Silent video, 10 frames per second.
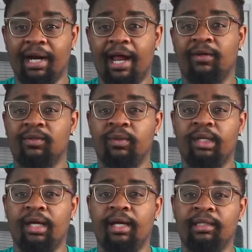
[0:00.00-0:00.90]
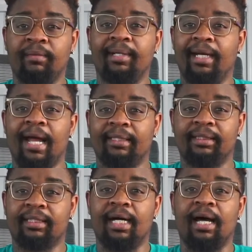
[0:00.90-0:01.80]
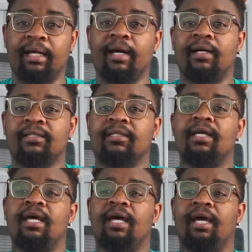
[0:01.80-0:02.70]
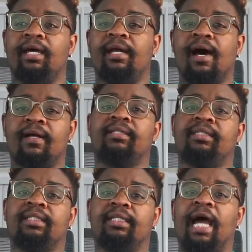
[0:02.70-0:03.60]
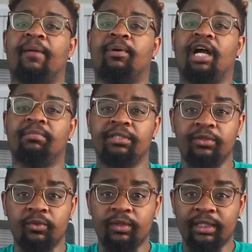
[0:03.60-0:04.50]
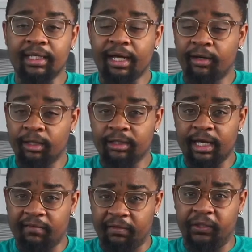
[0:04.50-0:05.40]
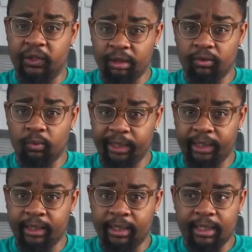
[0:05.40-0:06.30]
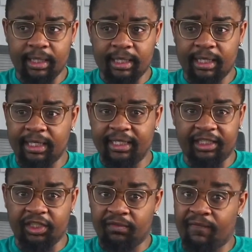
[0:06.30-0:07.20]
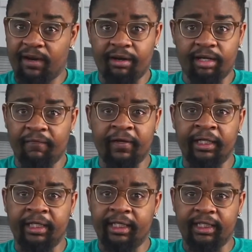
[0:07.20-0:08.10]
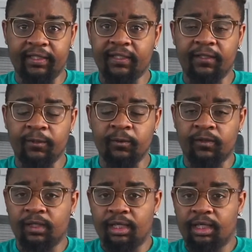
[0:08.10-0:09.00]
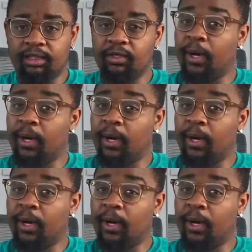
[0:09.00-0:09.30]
also get unlimited access to icons. And honestly, I probably use these icons every single week. It's just very convenient and easy to use. So I